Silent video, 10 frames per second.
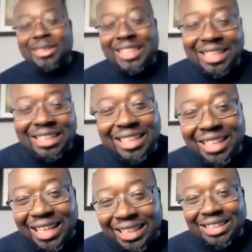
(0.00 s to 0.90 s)
Let me say
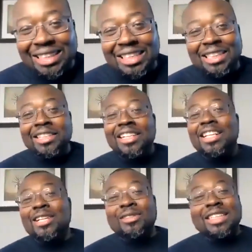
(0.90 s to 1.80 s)
this:
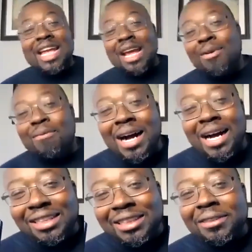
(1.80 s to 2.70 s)
allegedly, there was a cable
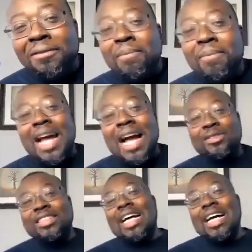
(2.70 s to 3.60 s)
box
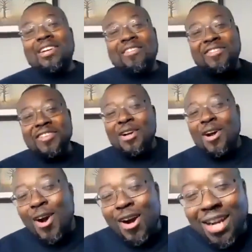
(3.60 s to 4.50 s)
outside of
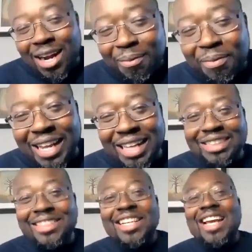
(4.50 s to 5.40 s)
our
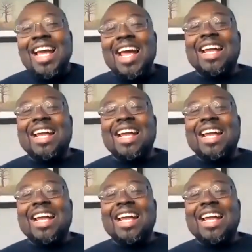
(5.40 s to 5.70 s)
complex,